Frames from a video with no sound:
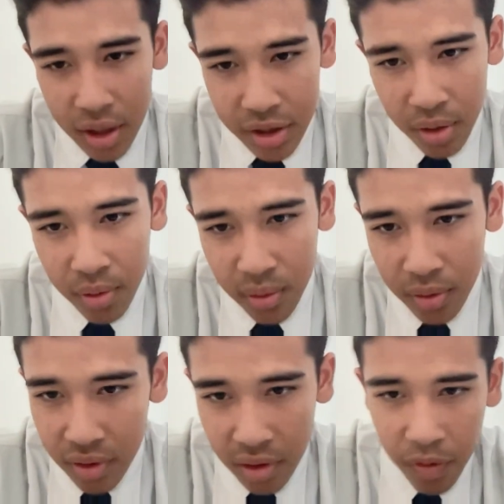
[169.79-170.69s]

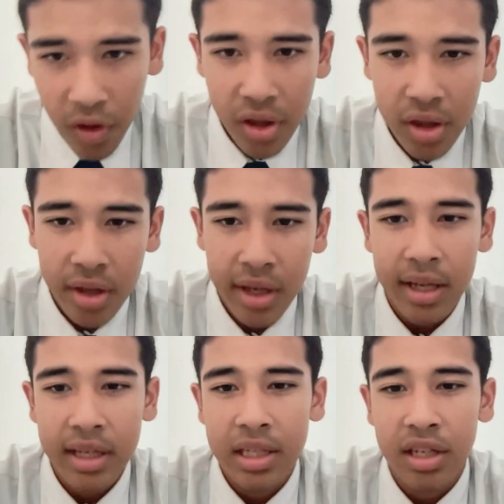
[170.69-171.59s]
So the fourth
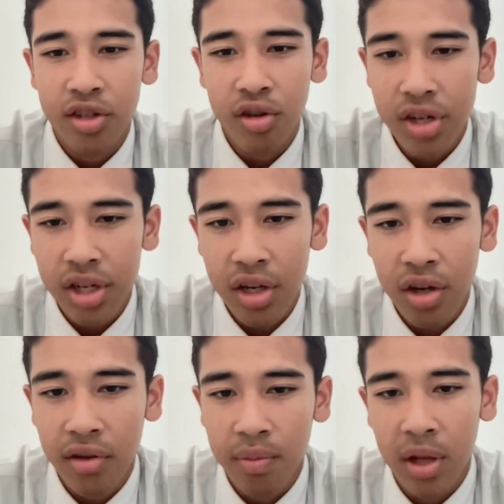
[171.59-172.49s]
is
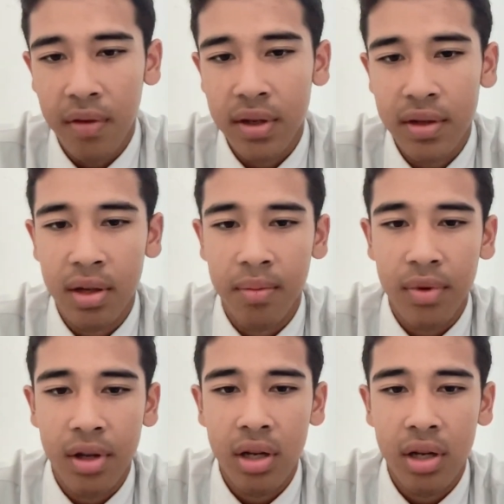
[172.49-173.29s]
distortion of belief system.